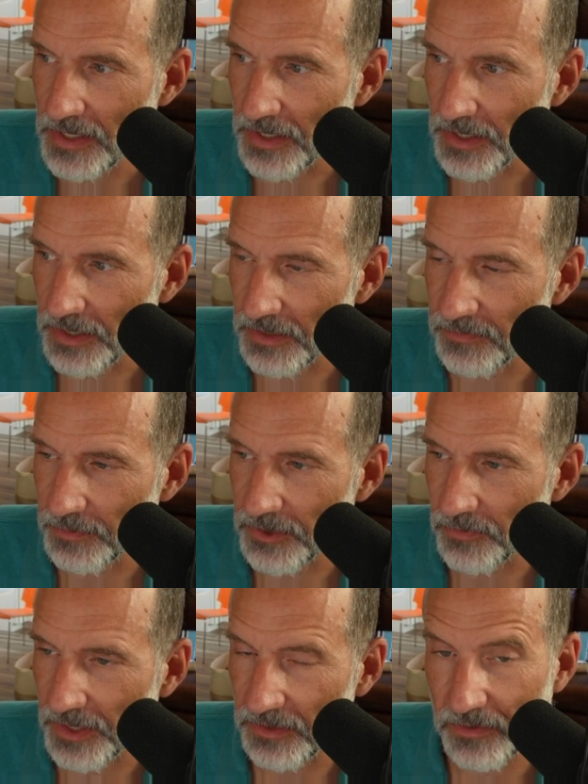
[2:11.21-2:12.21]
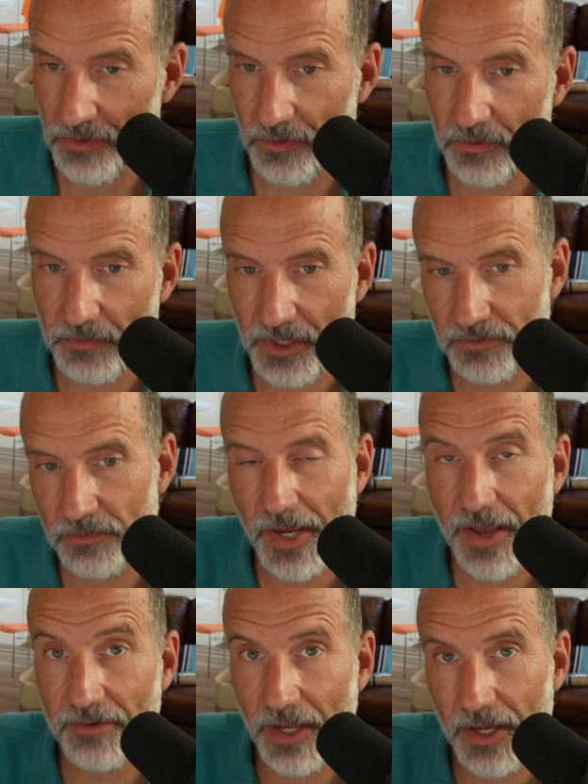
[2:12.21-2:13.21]
and it's between 2 because we
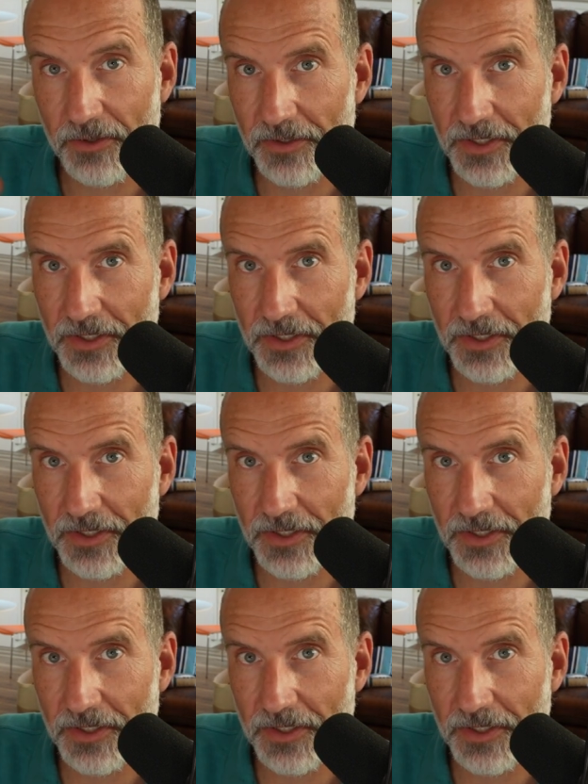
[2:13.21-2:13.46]
have a header.